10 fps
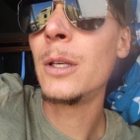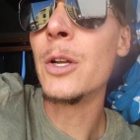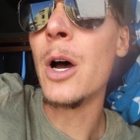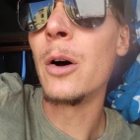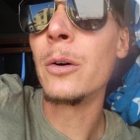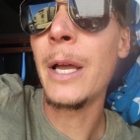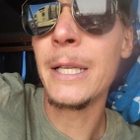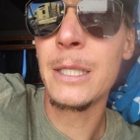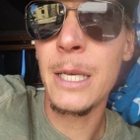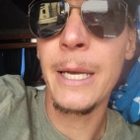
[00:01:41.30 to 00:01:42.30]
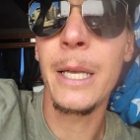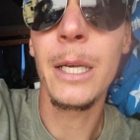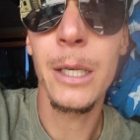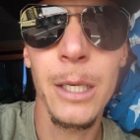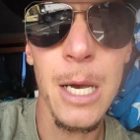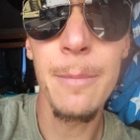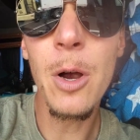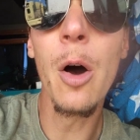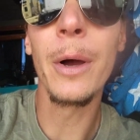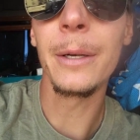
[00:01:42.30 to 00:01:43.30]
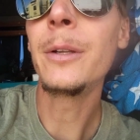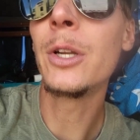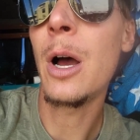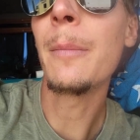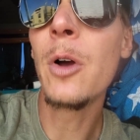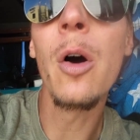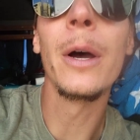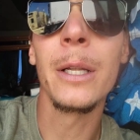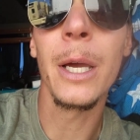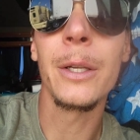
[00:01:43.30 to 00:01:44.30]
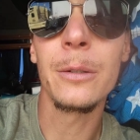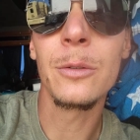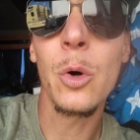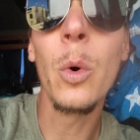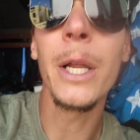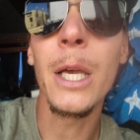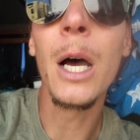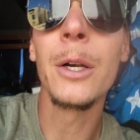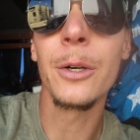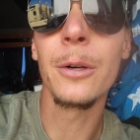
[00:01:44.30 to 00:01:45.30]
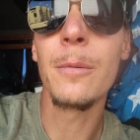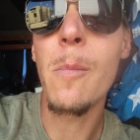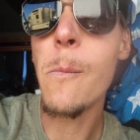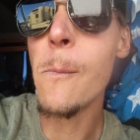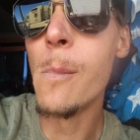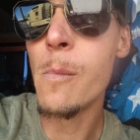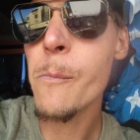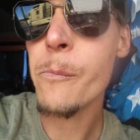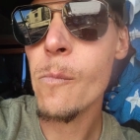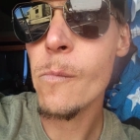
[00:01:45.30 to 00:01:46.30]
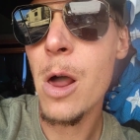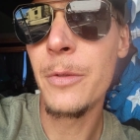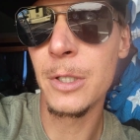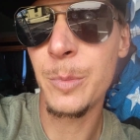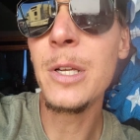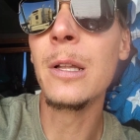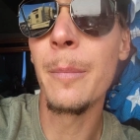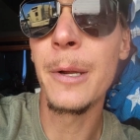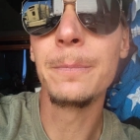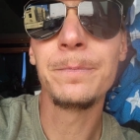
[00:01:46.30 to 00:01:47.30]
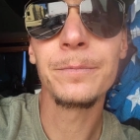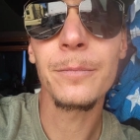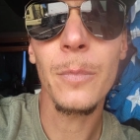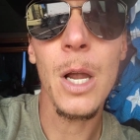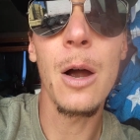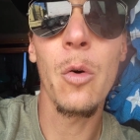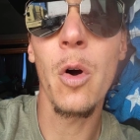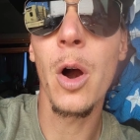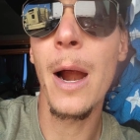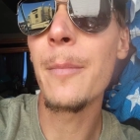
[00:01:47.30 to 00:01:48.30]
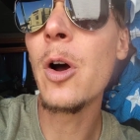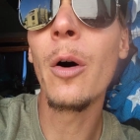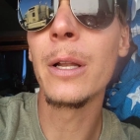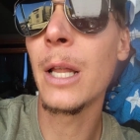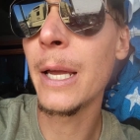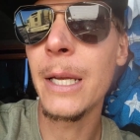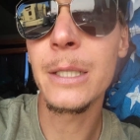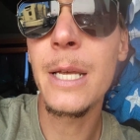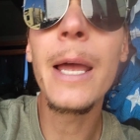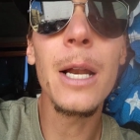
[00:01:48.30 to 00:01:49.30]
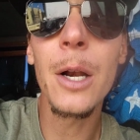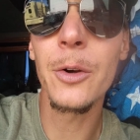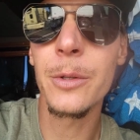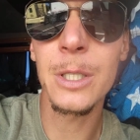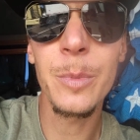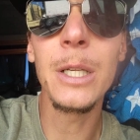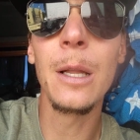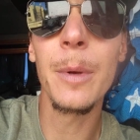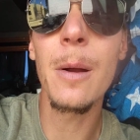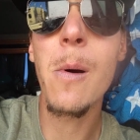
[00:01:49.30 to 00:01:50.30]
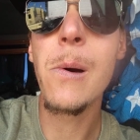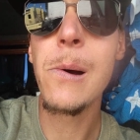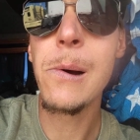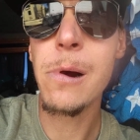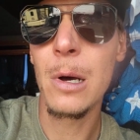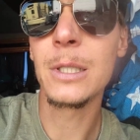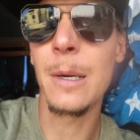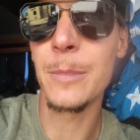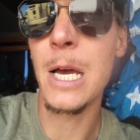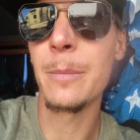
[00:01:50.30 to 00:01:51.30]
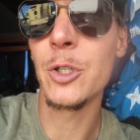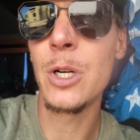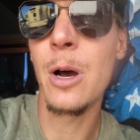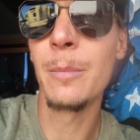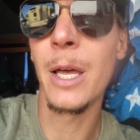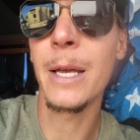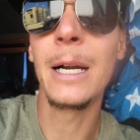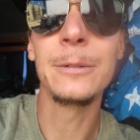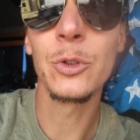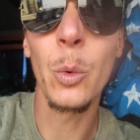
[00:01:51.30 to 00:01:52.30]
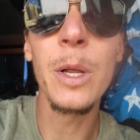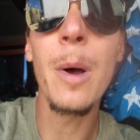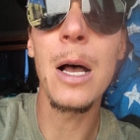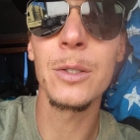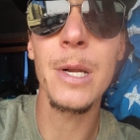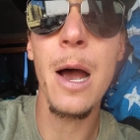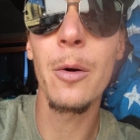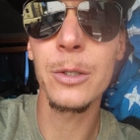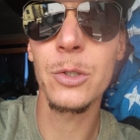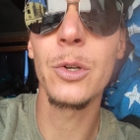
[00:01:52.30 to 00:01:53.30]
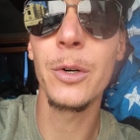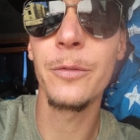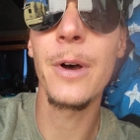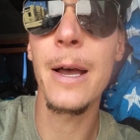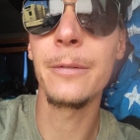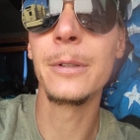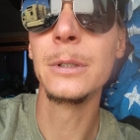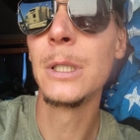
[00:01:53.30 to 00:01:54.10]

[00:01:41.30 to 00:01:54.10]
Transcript: you know, it's like I'm going, you know, I'm going like 20 under the speed limit, uh, or I'm going like 10 under the speed limit sometimes. You know, I'm like 20 miles an hour, it's 35,